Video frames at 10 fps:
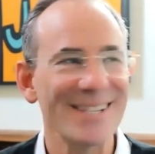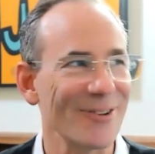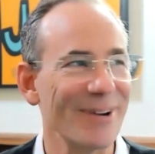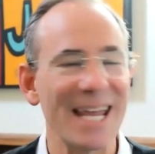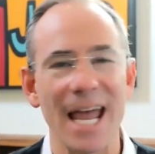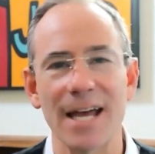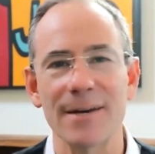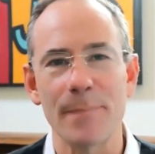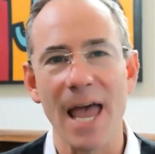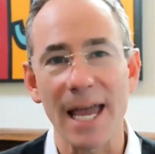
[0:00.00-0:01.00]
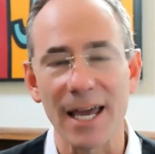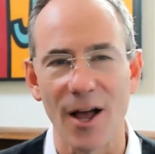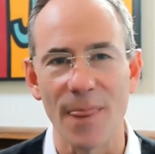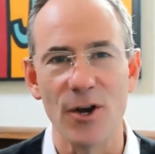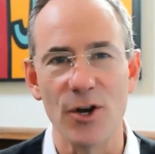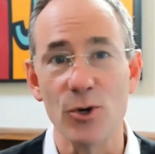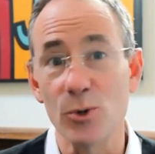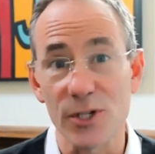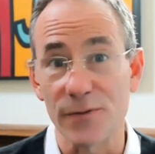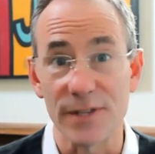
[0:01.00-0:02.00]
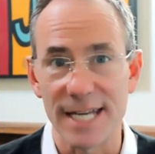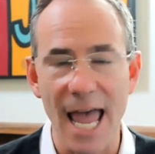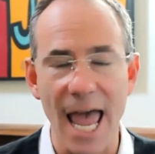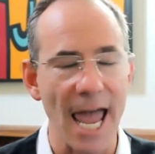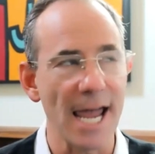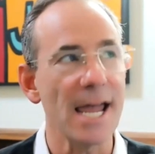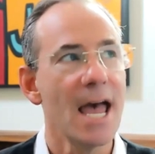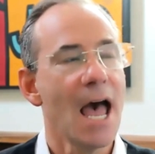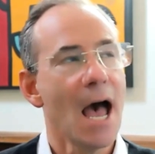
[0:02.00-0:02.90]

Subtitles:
So we can't peg it on the news of the day,